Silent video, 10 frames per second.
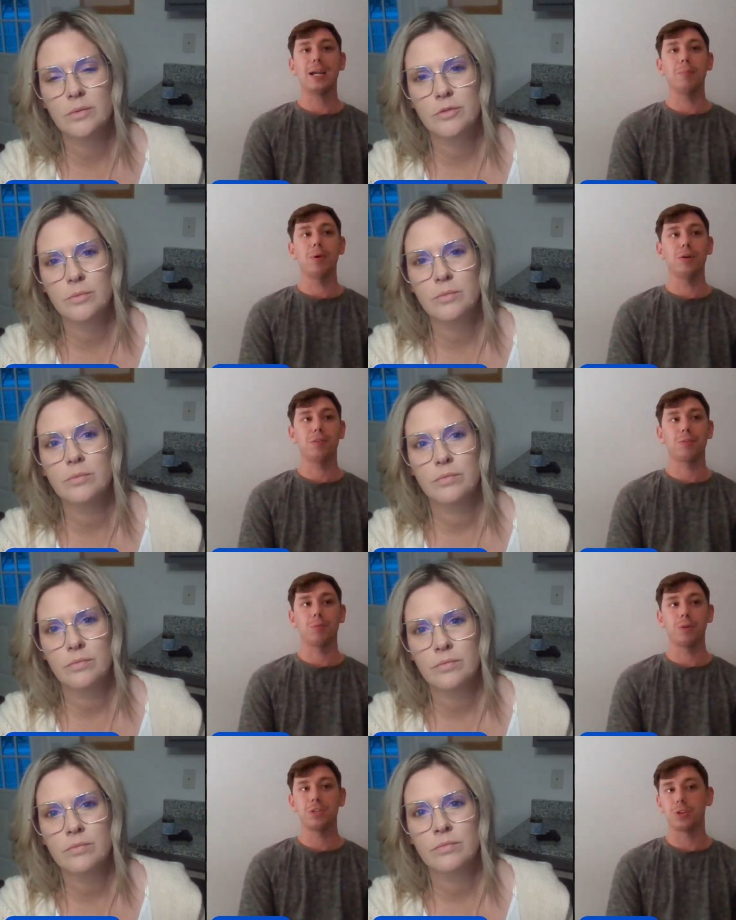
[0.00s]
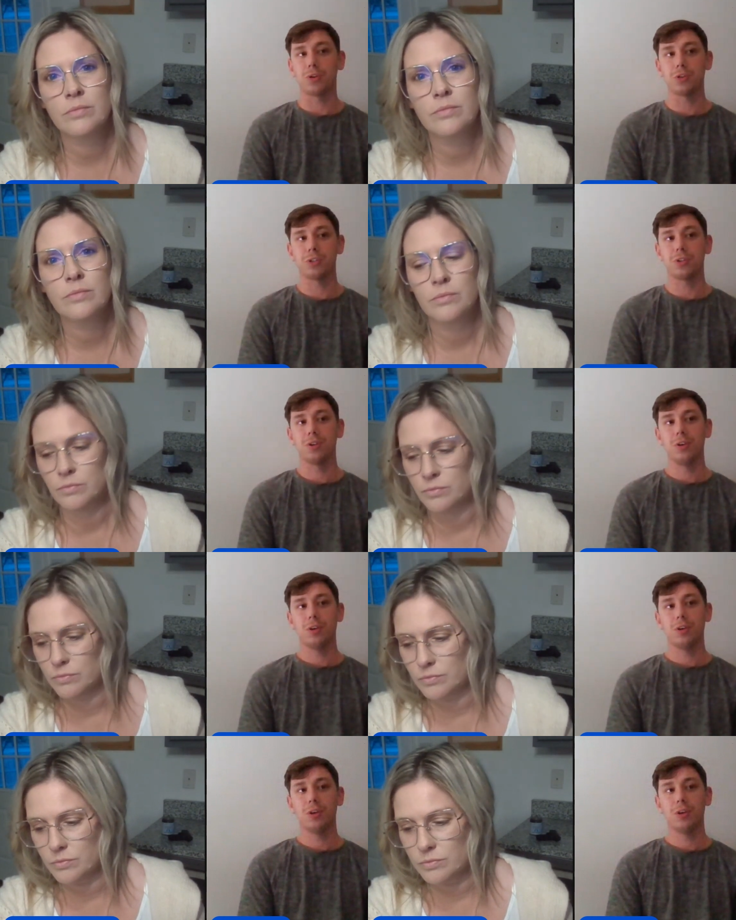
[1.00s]
Speaker 1: month researched
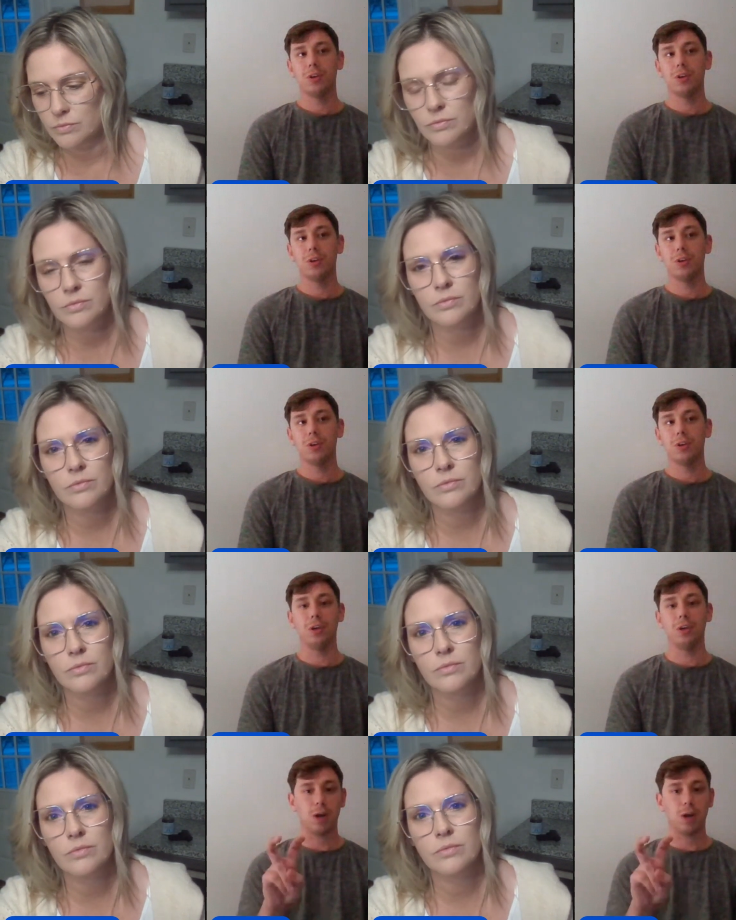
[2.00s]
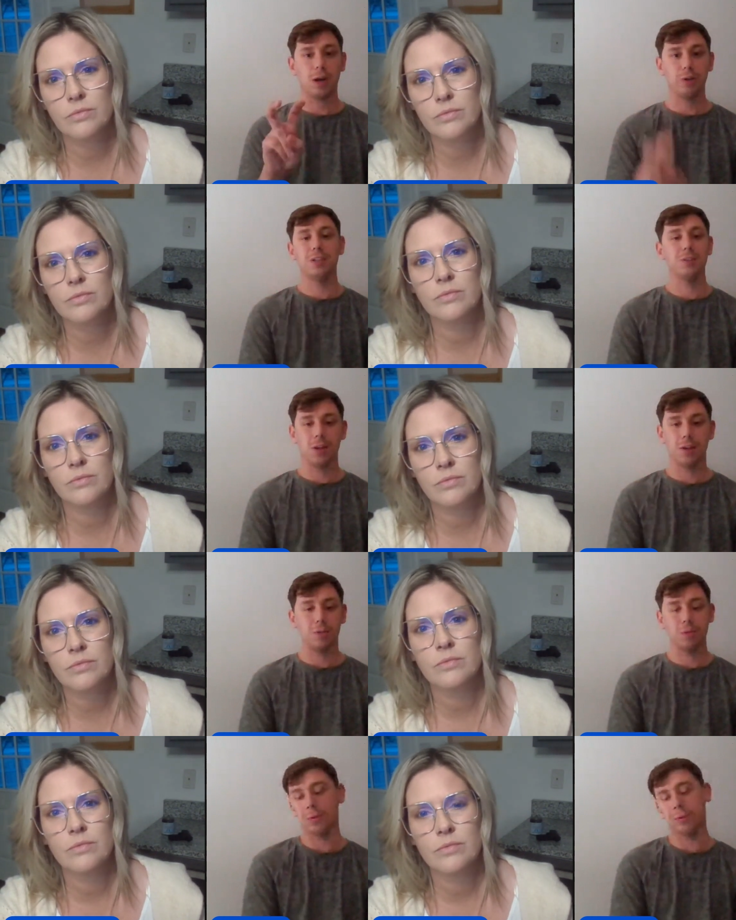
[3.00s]
and tried
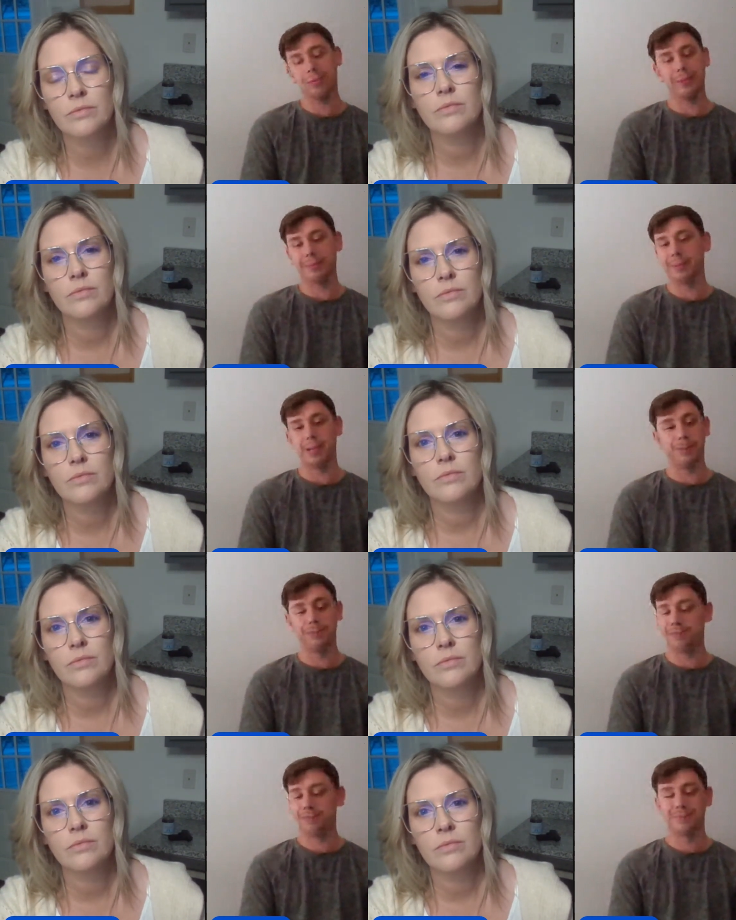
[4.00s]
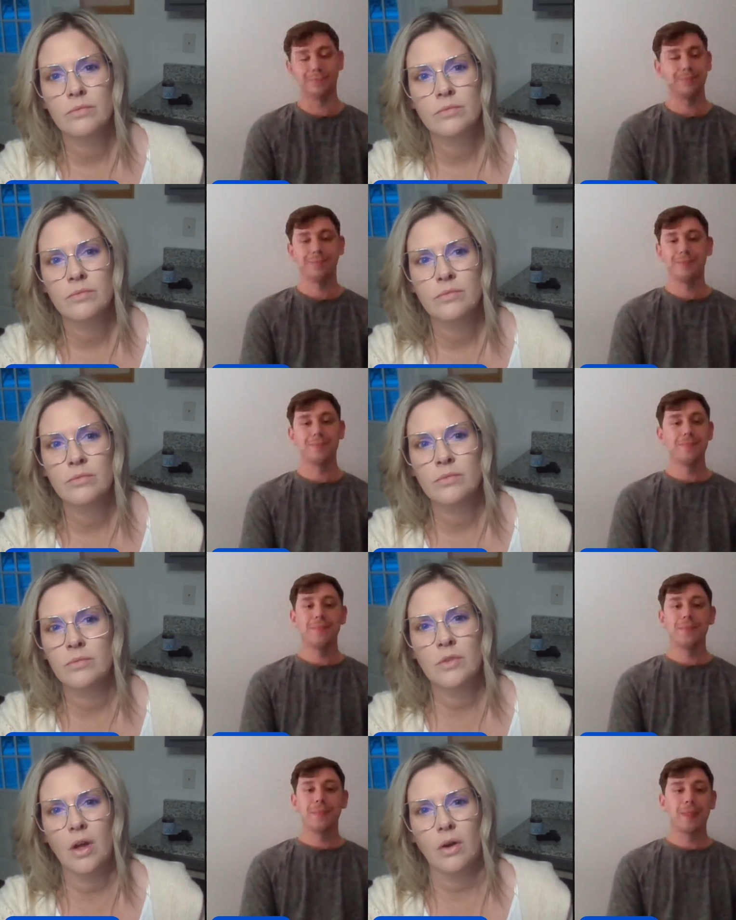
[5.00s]
vaccine is a lawful order like,
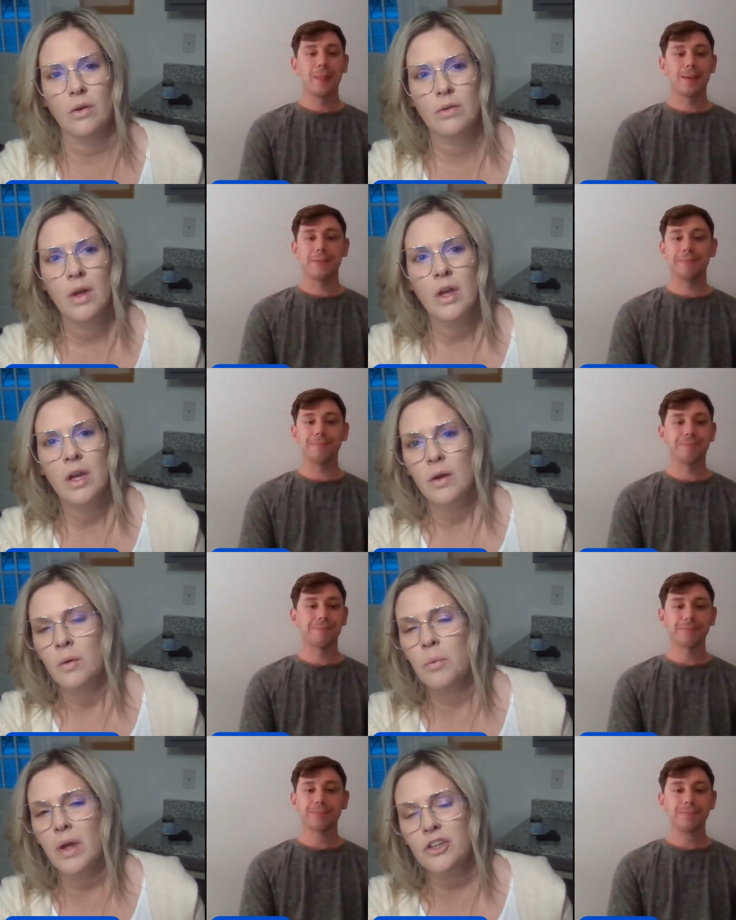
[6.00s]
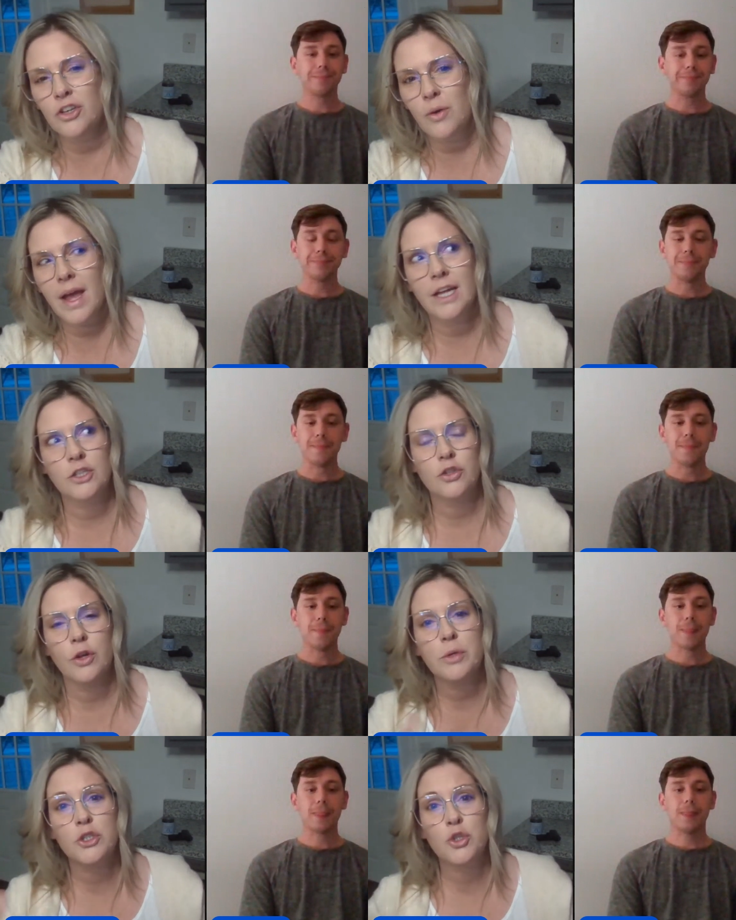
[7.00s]
Speaker 2: no. When you had so
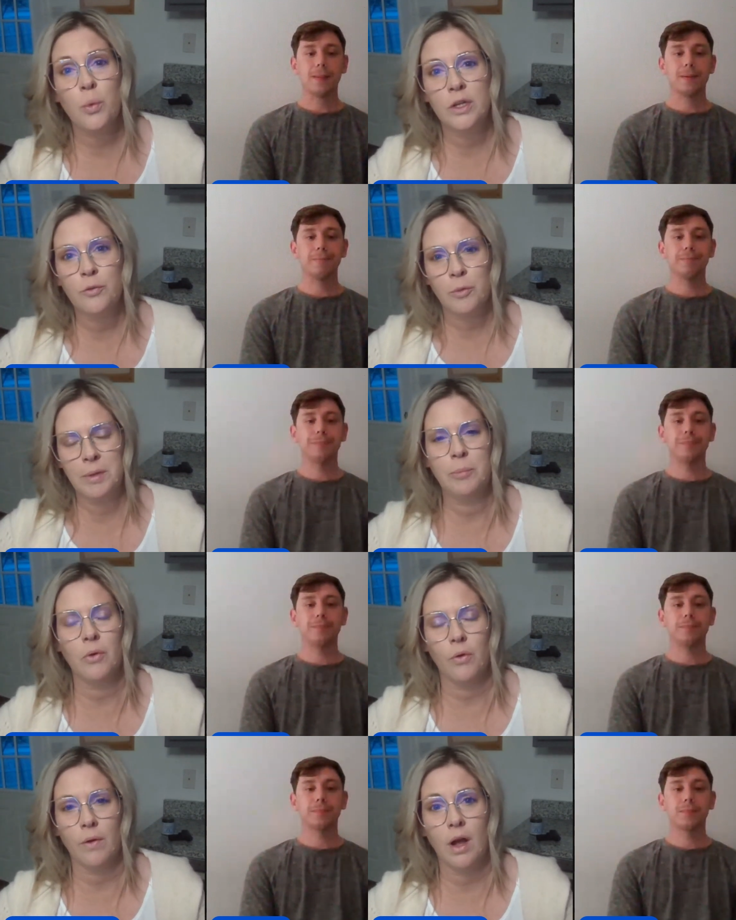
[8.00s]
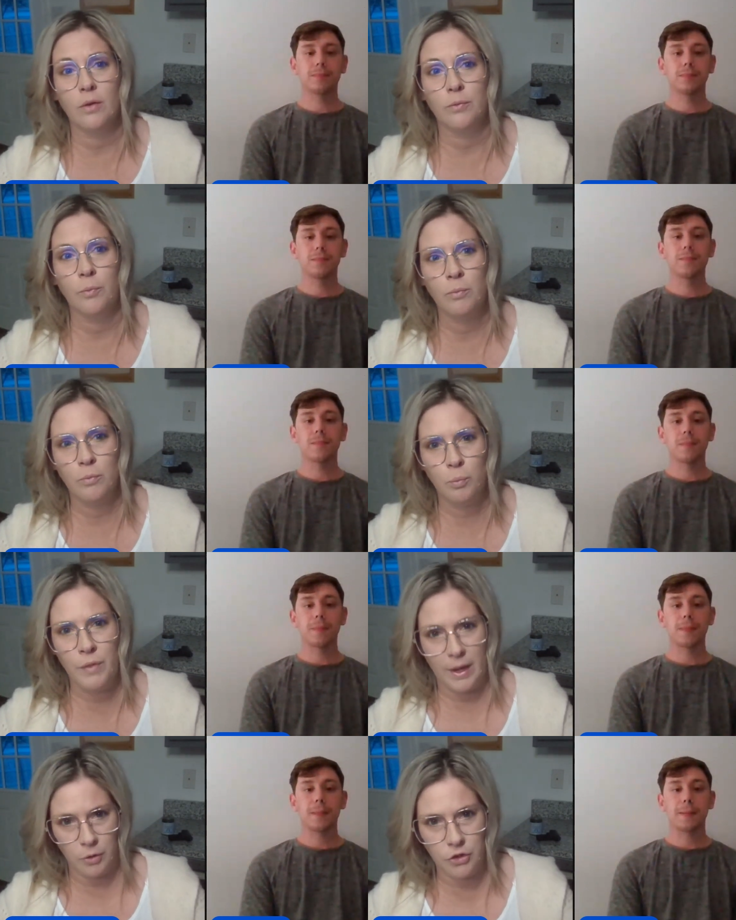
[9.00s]
there was 24 people of
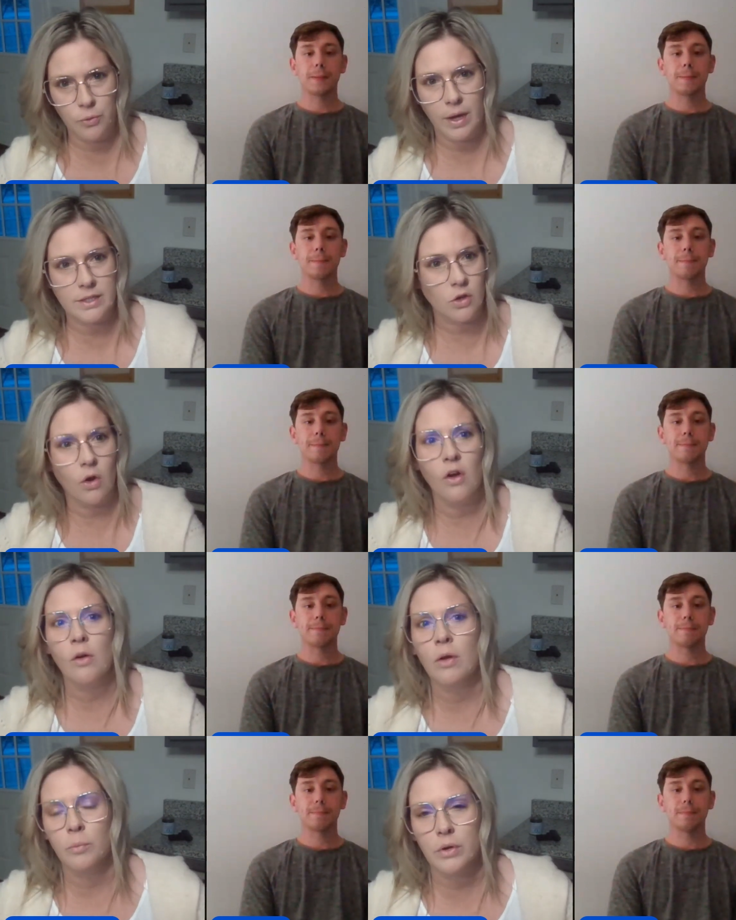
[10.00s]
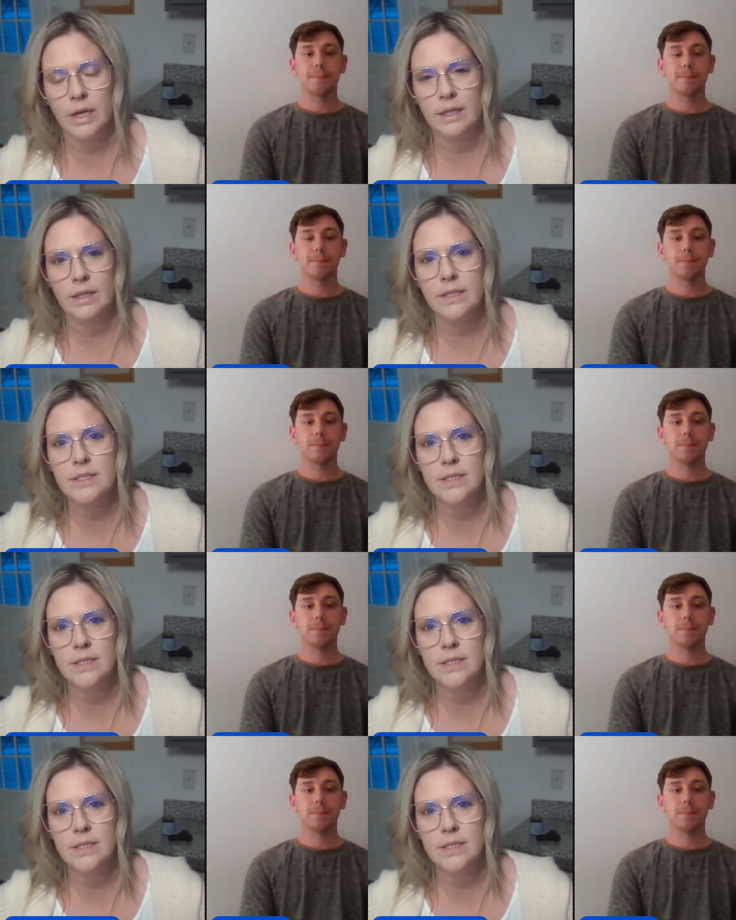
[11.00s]
that you guys all were in this